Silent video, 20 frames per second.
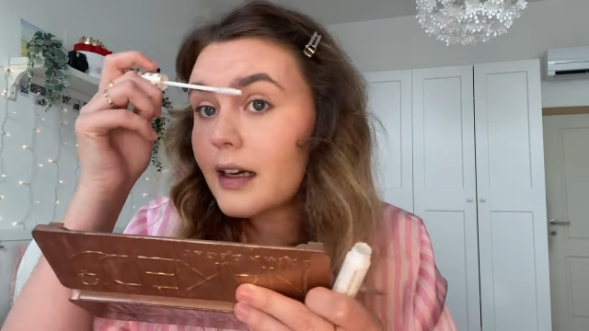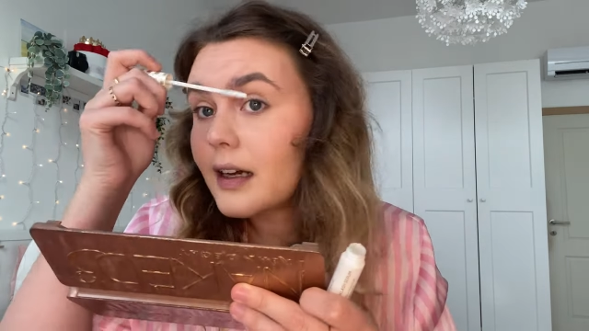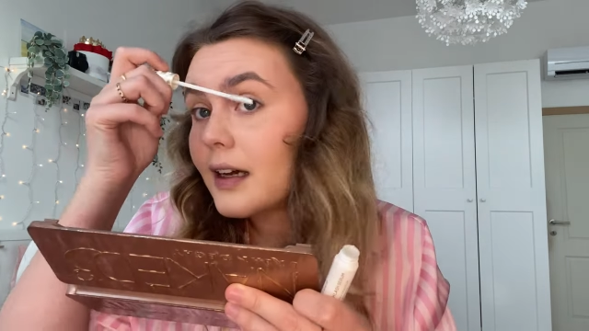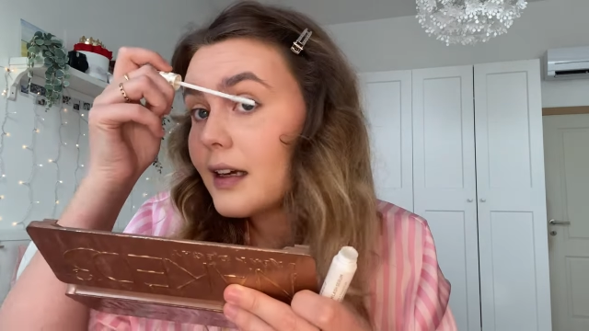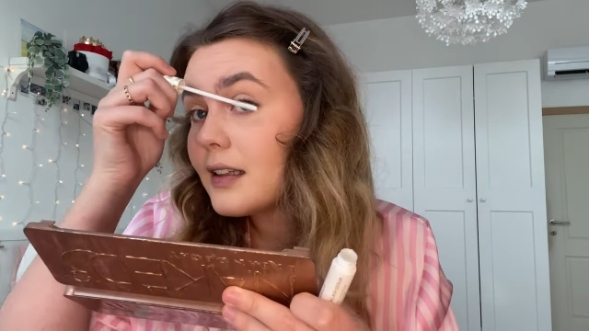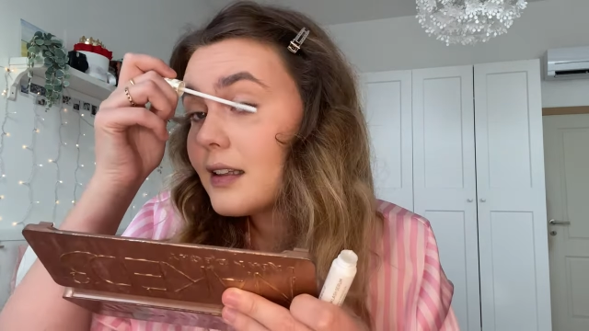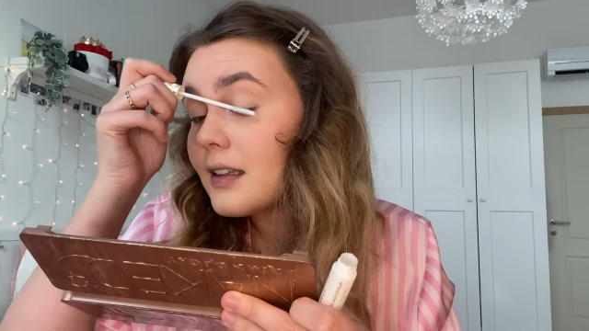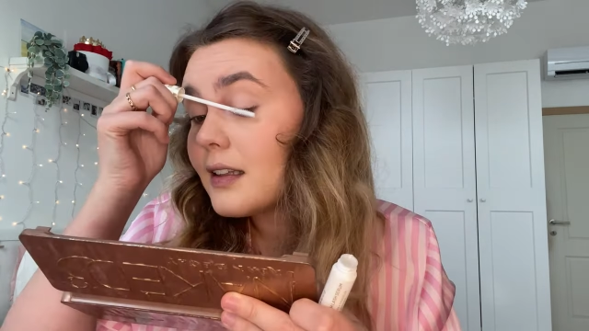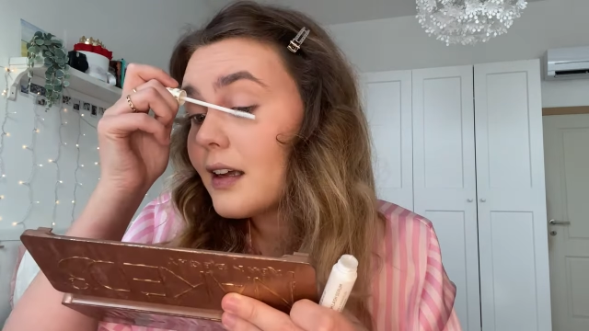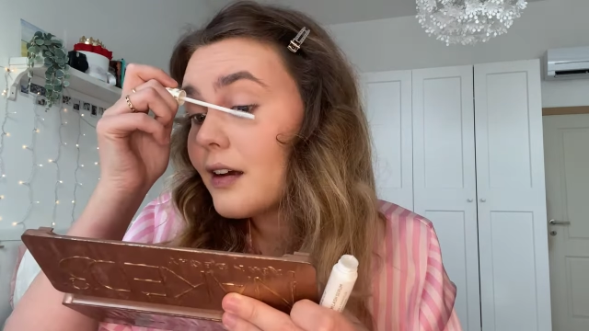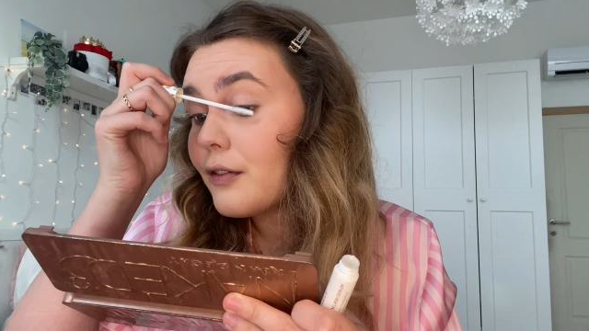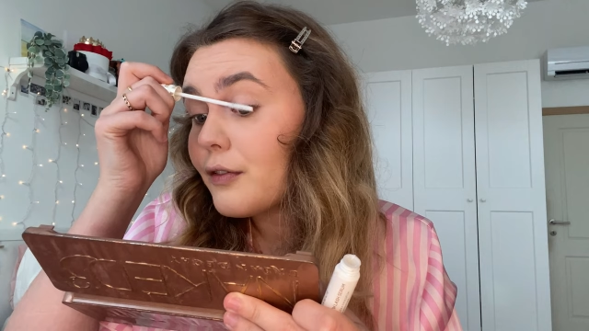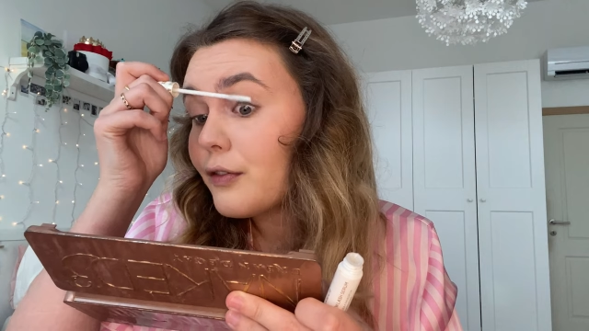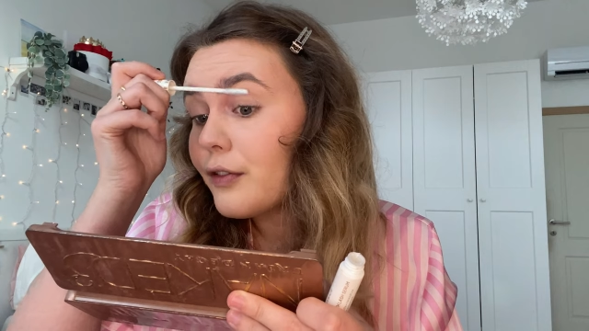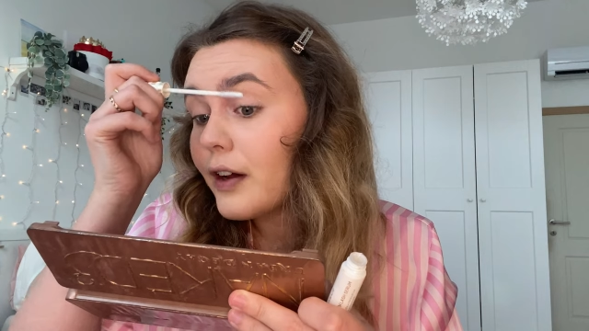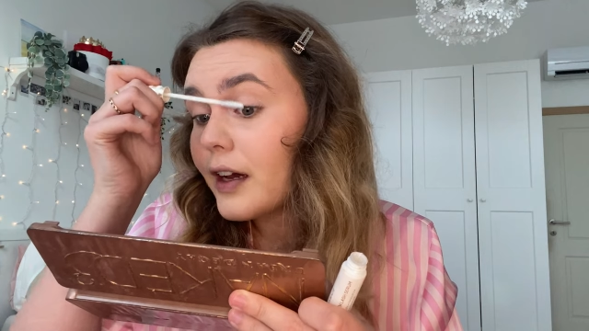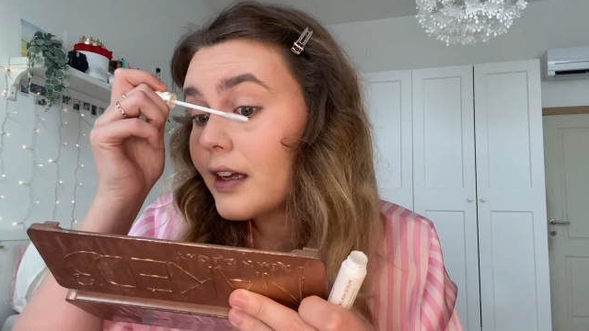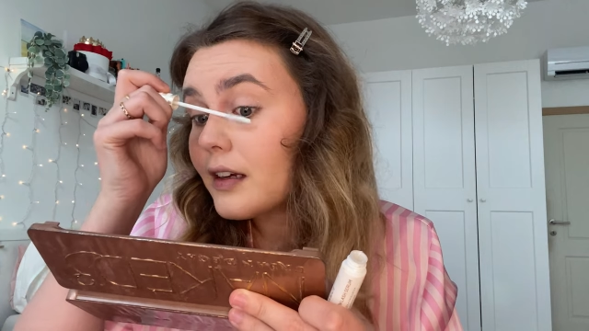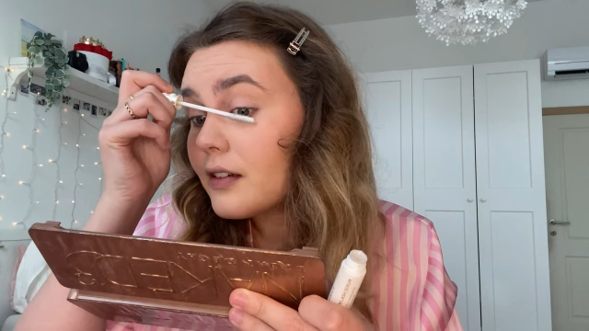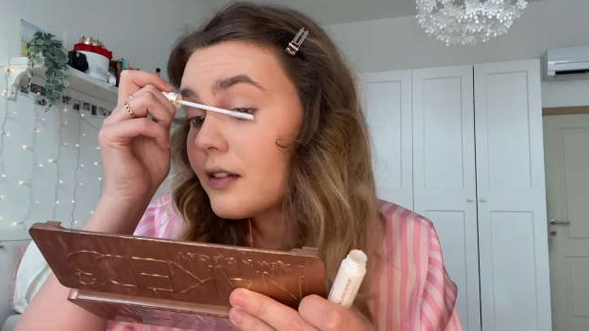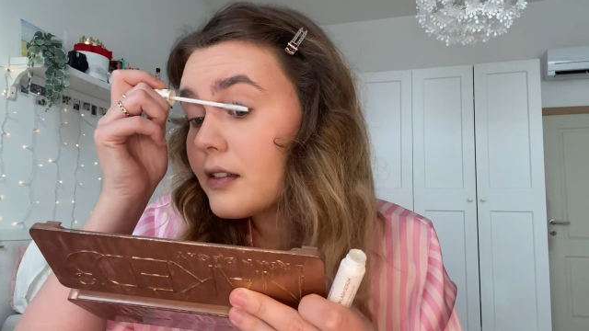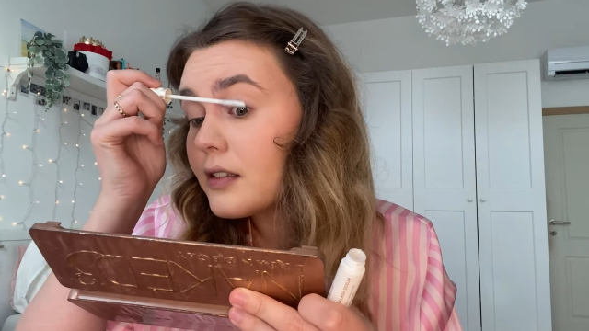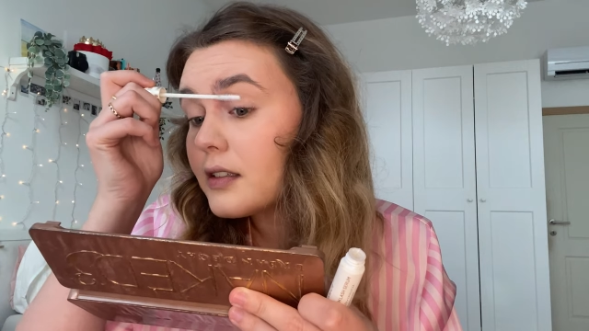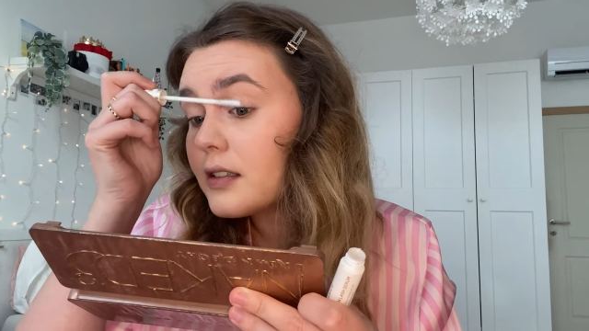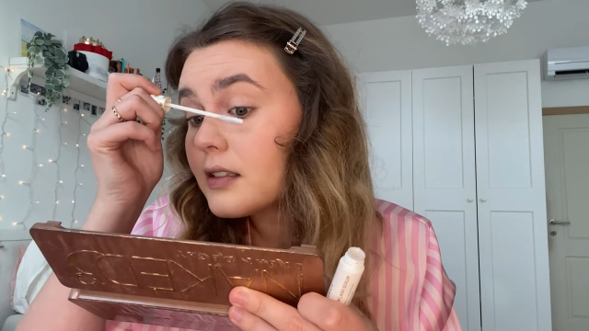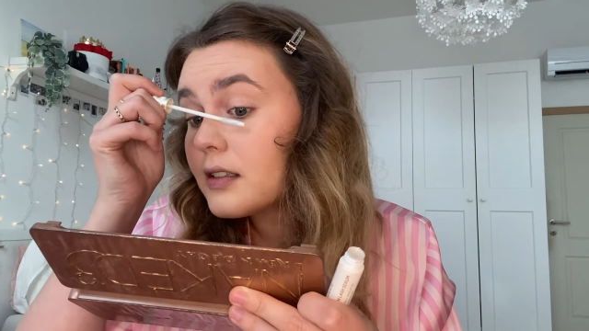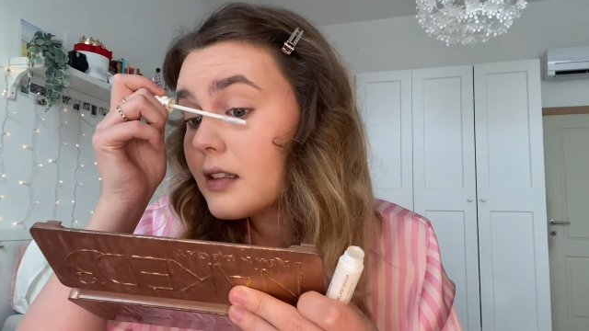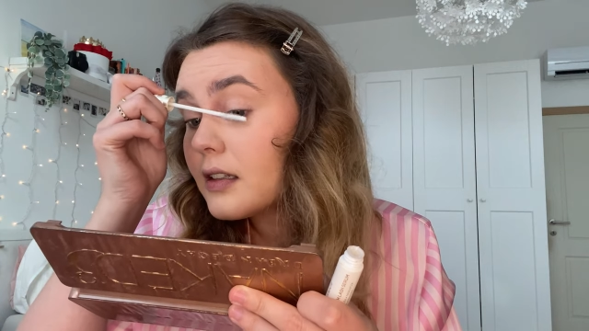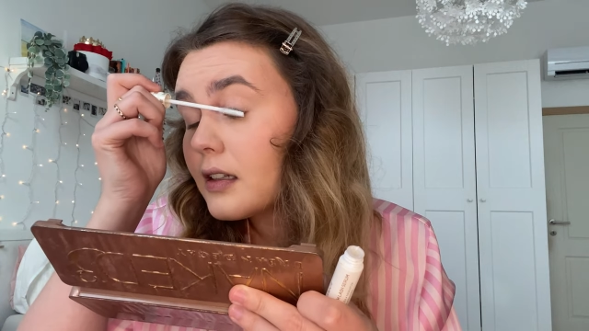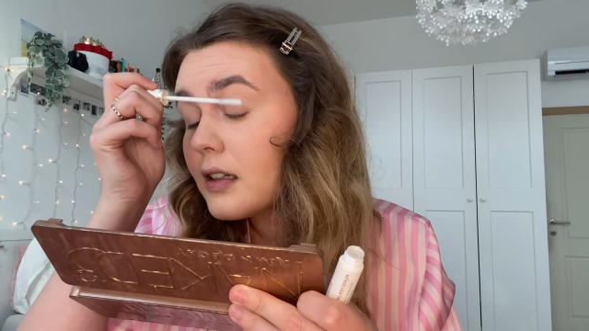I did have
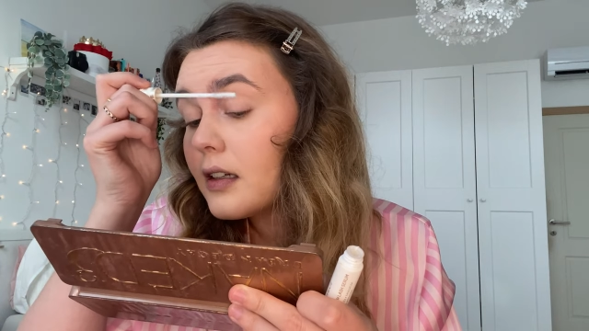finals,